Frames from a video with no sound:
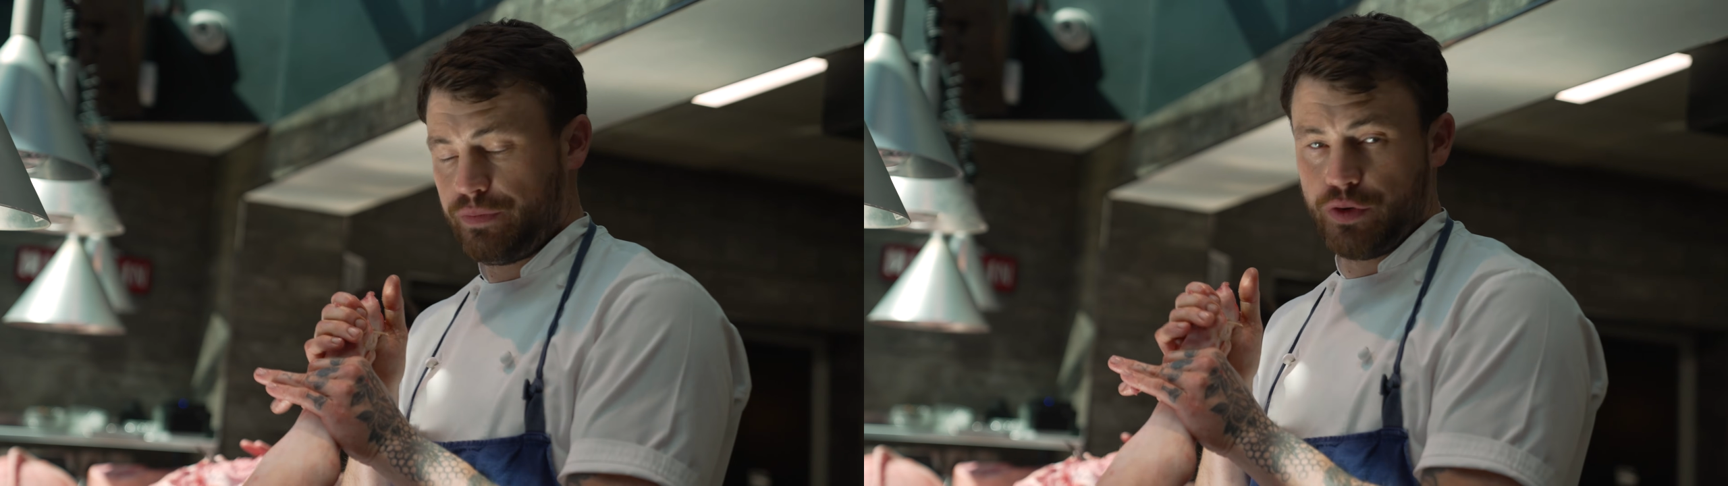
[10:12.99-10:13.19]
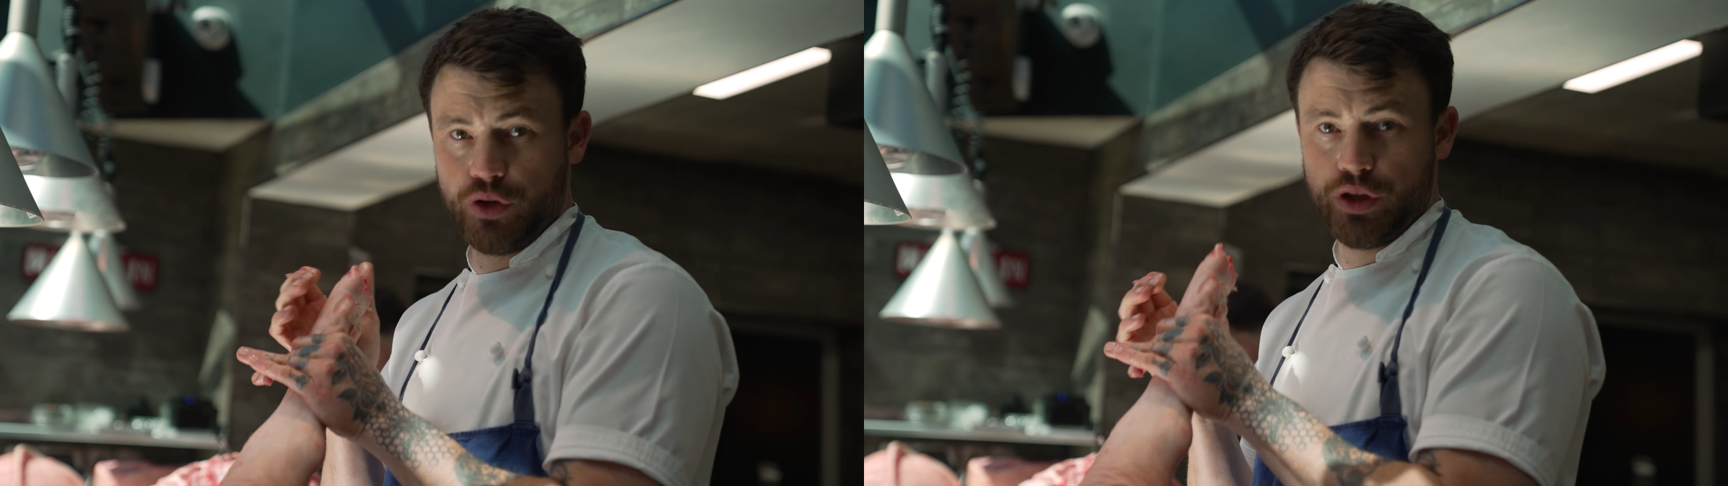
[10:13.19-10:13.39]

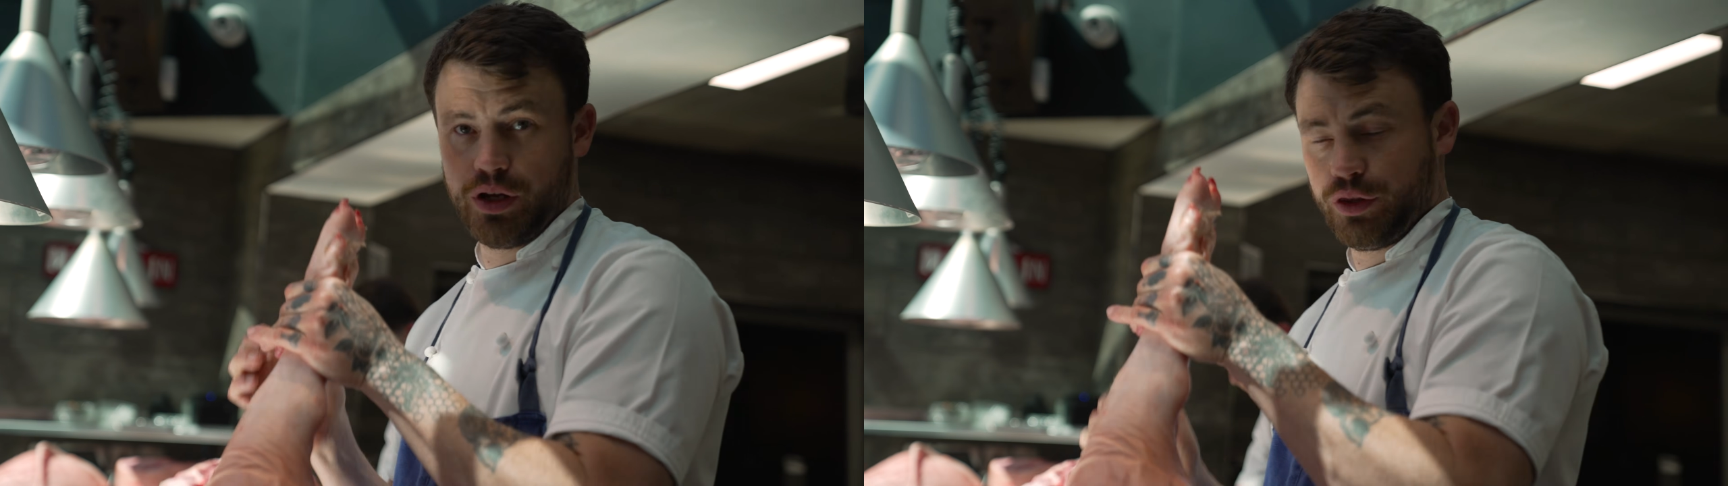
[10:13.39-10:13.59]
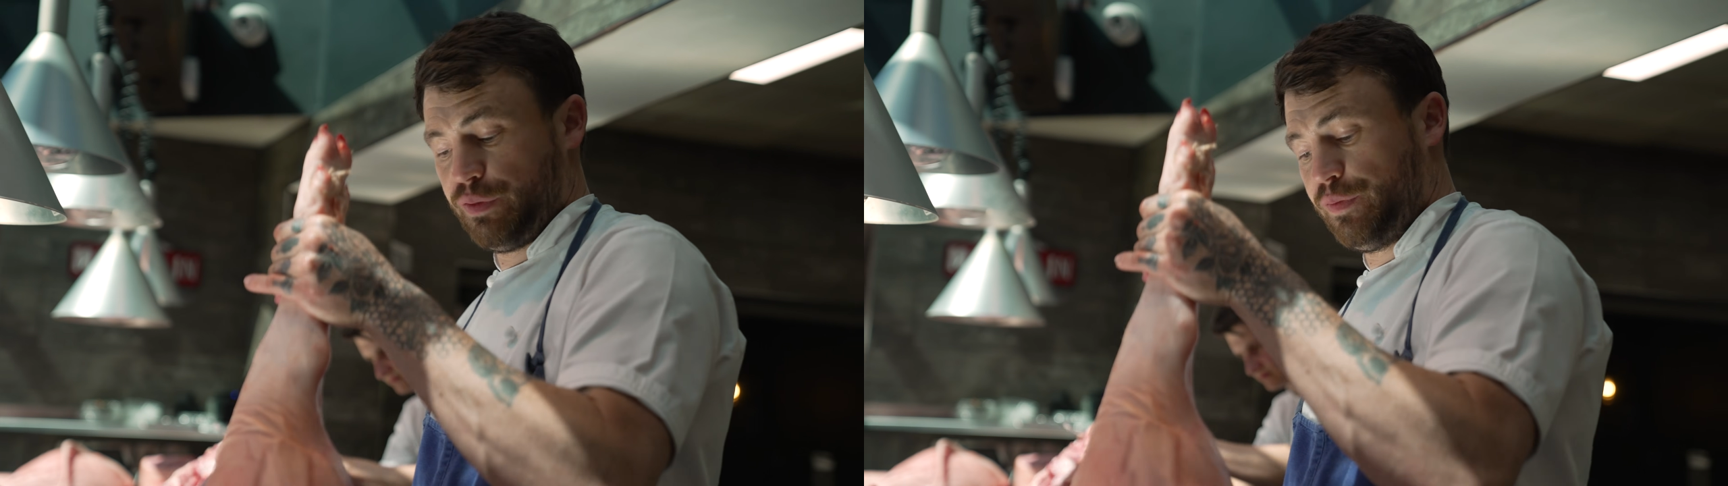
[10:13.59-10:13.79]

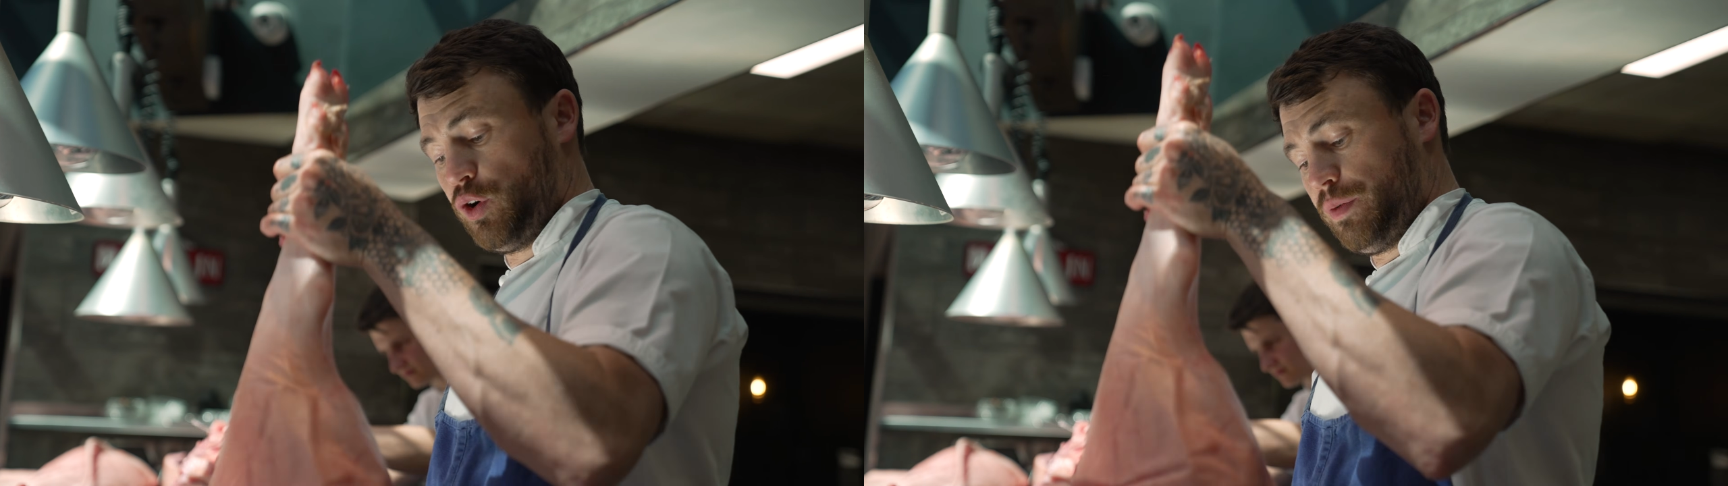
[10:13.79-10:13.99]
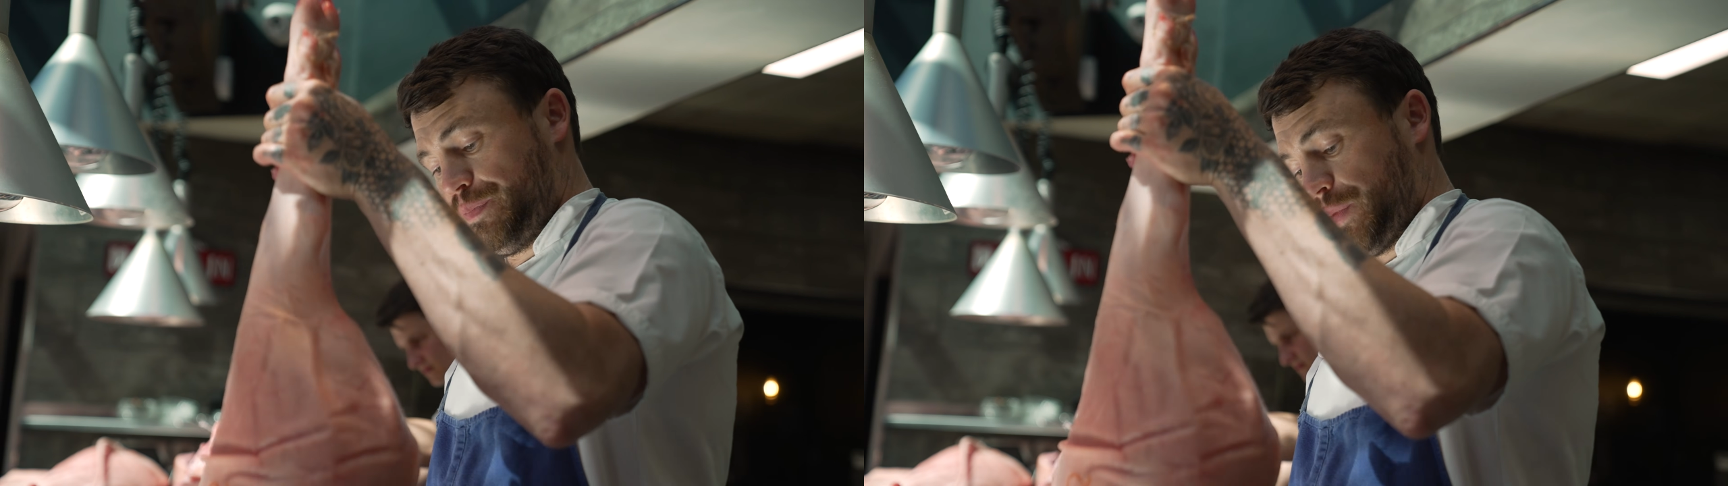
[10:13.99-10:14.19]
the foot.